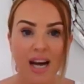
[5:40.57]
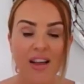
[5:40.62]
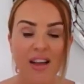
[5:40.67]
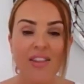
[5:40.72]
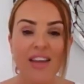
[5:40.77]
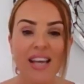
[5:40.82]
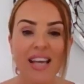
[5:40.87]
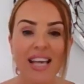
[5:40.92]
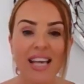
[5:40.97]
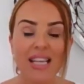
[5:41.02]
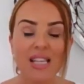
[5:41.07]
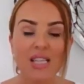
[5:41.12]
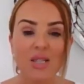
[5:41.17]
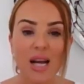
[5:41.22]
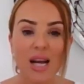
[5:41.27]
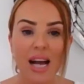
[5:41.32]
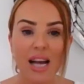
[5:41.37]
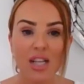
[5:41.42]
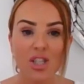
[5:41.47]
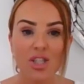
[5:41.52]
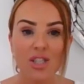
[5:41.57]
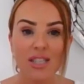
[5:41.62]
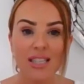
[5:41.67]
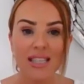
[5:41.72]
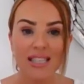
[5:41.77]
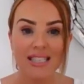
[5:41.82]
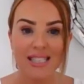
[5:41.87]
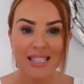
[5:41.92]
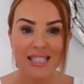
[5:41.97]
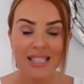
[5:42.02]
And the key to actually
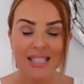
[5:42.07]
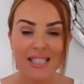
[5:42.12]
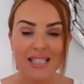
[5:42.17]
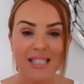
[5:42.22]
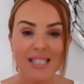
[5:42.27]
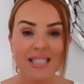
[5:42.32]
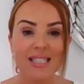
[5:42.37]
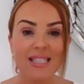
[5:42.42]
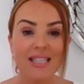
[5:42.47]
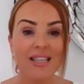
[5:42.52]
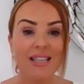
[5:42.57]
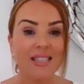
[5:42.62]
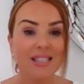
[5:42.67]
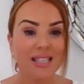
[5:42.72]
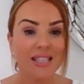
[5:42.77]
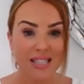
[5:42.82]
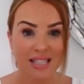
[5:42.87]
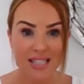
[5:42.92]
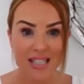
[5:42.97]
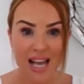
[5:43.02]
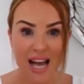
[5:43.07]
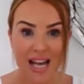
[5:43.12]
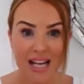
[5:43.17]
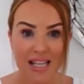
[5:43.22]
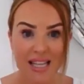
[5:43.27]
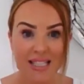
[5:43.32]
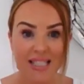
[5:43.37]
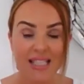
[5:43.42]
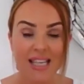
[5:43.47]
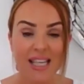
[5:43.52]
consistency and
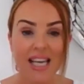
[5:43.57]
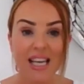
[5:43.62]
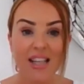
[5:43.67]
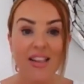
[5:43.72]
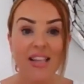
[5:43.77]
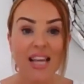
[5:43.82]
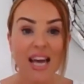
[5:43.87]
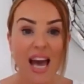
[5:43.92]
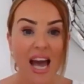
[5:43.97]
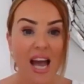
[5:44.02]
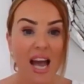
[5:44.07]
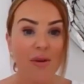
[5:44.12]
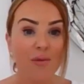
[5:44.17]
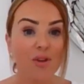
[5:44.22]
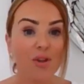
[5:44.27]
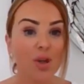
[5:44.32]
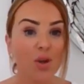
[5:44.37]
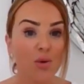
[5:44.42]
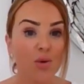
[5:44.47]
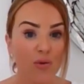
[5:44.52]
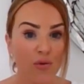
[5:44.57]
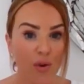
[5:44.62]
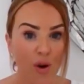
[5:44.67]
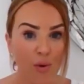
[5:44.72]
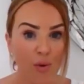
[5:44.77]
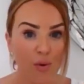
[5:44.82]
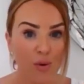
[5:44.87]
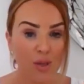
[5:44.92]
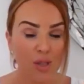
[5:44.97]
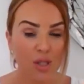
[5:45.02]
success in the area that you're
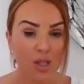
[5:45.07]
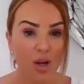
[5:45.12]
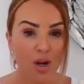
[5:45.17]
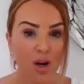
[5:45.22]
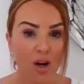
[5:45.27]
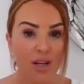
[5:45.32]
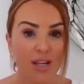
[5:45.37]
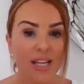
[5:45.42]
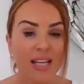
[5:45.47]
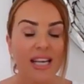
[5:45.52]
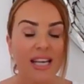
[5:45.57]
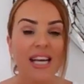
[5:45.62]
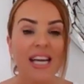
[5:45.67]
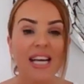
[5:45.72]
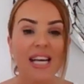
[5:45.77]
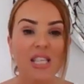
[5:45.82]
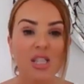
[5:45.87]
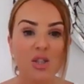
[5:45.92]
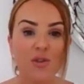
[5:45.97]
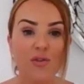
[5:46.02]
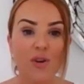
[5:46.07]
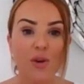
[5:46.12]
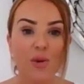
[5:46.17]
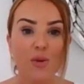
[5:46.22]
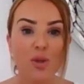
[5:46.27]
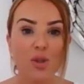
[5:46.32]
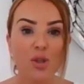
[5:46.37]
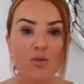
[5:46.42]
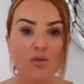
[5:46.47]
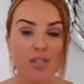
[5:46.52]
focusing on is to
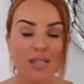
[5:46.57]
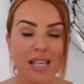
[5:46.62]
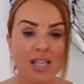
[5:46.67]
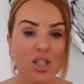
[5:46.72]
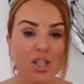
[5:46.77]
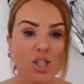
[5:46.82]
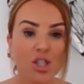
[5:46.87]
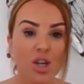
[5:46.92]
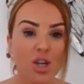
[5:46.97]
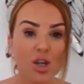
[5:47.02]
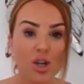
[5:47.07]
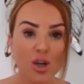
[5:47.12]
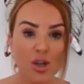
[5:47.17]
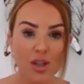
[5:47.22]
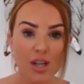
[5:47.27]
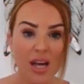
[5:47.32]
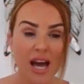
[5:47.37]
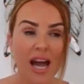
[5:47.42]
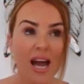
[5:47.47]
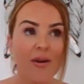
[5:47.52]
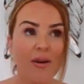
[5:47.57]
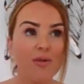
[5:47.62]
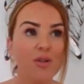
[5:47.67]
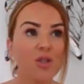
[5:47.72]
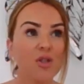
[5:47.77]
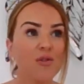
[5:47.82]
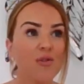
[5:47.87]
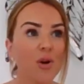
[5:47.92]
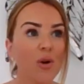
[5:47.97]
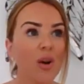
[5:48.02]
focus your attention on other
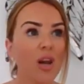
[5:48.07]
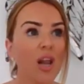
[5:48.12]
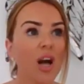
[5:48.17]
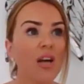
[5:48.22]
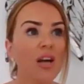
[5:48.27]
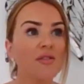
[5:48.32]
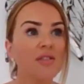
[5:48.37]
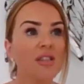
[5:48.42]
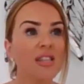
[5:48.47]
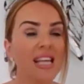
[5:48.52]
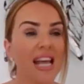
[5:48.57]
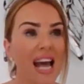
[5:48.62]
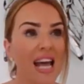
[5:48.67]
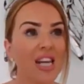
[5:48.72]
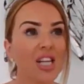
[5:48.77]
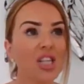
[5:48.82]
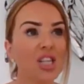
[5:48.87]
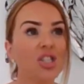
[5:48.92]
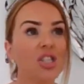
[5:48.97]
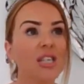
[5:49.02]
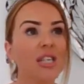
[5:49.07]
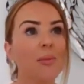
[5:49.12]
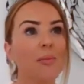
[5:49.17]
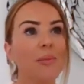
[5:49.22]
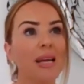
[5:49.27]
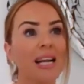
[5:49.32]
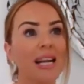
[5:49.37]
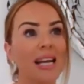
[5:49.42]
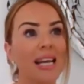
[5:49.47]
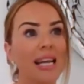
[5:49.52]
areas of your life so the energy can
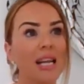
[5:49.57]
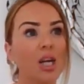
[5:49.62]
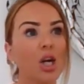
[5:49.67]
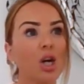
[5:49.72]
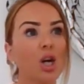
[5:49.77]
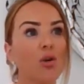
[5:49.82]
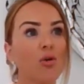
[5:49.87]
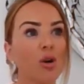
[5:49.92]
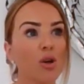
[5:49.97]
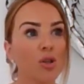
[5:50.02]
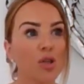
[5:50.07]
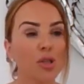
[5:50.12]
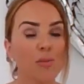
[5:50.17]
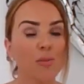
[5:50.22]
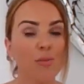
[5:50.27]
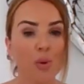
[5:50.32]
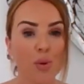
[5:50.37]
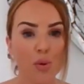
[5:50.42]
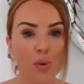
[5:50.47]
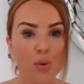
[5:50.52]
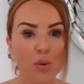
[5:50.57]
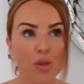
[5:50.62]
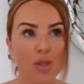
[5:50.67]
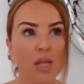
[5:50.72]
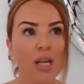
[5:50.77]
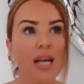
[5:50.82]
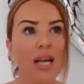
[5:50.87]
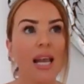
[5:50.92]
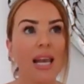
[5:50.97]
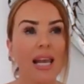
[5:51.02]
be clean across the board.
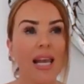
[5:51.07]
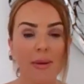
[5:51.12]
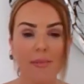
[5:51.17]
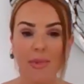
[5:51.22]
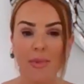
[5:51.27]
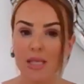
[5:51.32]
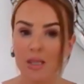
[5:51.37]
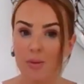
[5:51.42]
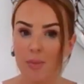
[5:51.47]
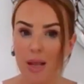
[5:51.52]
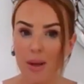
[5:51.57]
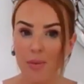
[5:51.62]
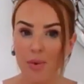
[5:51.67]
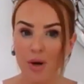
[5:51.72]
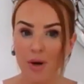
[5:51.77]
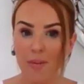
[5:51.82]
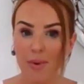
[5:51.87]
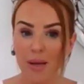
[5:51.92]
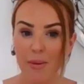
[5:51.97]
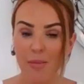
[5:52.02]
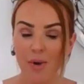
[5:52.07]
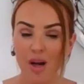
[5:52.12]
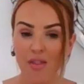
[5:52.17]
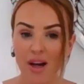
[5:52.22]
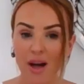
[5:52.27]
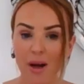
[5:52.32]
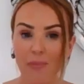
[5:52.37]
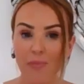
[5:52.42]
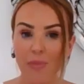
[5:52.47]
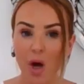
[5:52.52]
Let me explain what I mean by
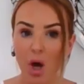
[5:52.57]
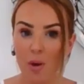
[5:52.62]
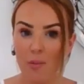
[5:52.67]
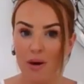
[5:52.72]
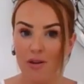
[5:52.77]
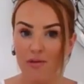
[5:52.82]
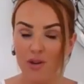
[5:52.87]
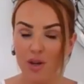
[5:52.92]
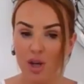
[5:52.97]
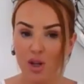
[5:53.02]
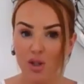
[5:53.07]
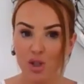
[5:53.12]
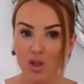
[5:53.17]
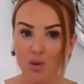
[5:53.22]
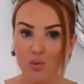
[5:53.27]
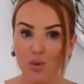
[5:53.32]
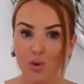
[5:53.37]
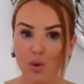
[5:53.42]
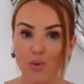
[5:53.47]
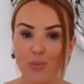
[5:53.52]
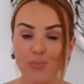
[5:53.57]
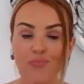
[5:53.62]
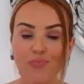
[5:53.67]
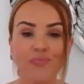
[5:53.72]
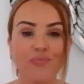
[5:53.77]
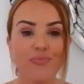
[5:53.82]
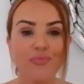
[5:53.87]
that. I hope I haven't lost you all.